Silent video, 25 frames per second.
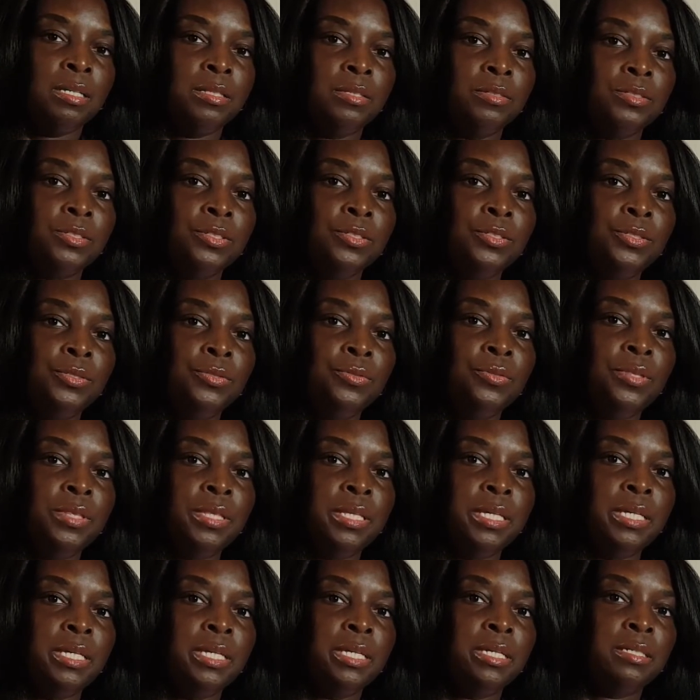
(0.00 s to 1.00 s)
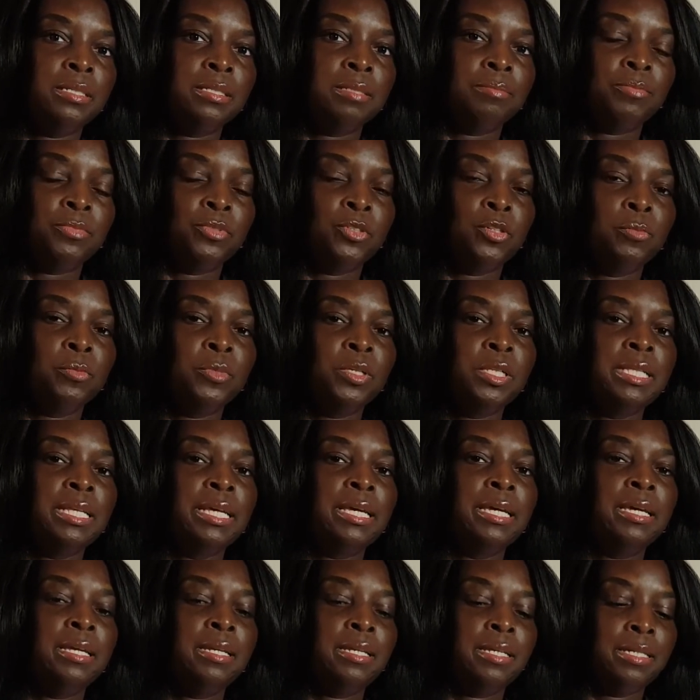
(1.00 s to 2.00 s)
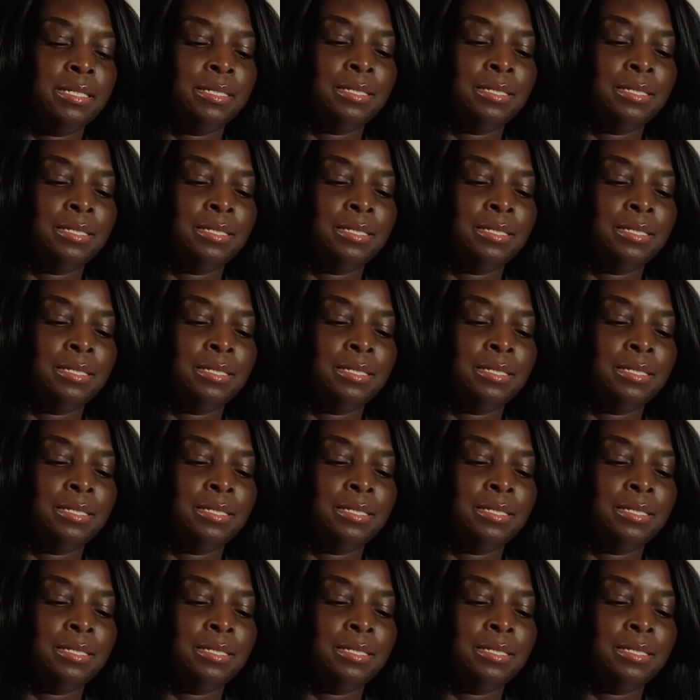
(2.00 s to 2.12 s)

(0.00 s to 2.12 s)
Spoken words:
Those are two things. Bromelain